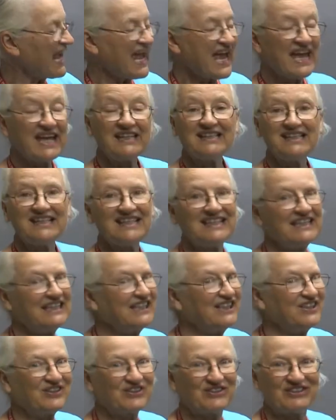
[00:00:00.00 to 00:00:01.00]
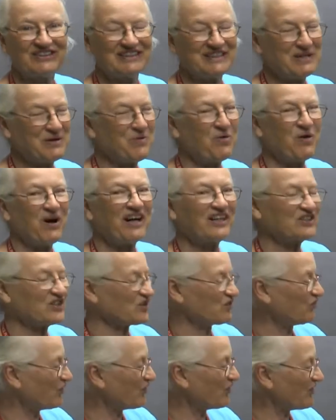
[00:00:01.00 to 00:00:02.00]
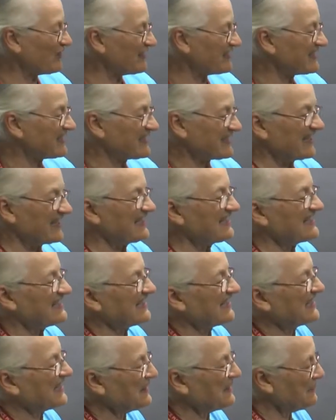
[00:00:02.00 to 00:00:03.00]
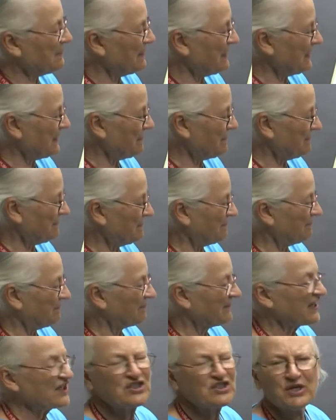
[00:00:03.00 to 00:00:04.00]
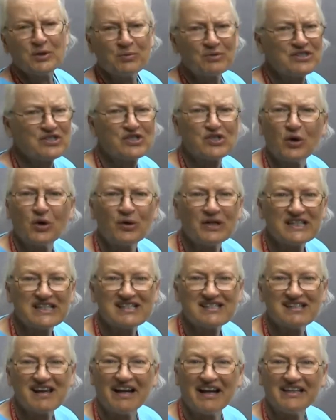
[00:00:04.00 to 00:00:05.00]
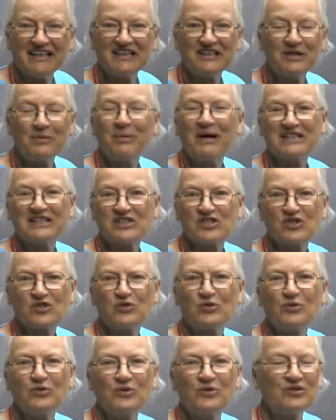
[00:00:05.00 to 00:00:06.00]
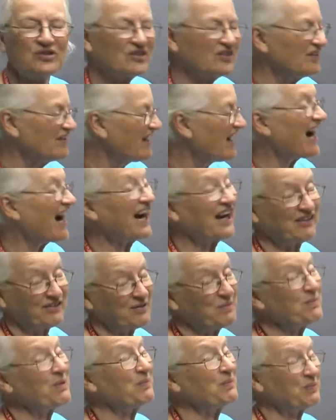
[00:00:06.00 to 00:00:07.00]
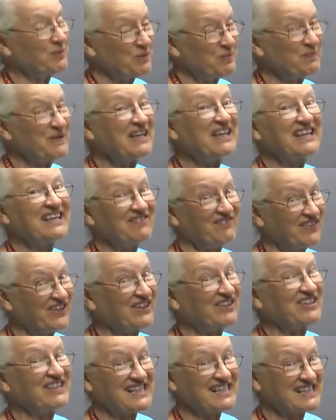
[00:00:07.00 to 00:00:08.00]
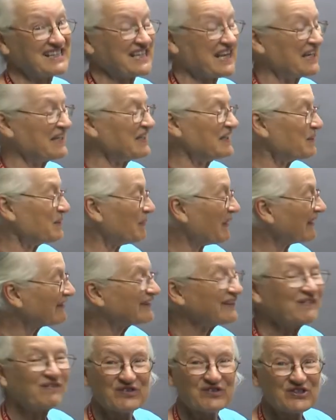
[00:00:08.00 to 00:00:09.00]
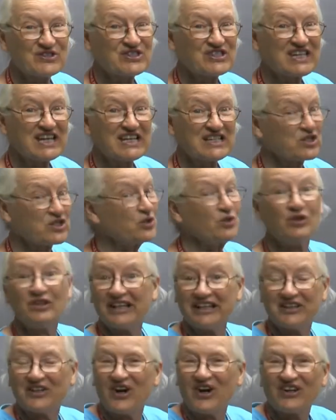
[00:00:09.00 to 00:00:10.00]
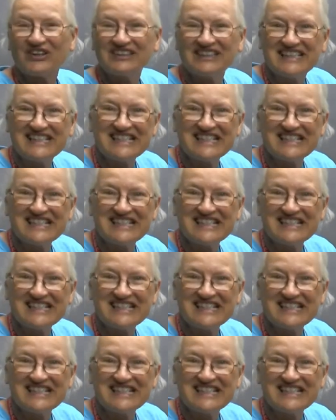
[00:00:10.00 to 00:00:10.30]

and eagerly watched for the sun to come up. She was so excited about school. I remember being very excited about the first day of school. I could hardly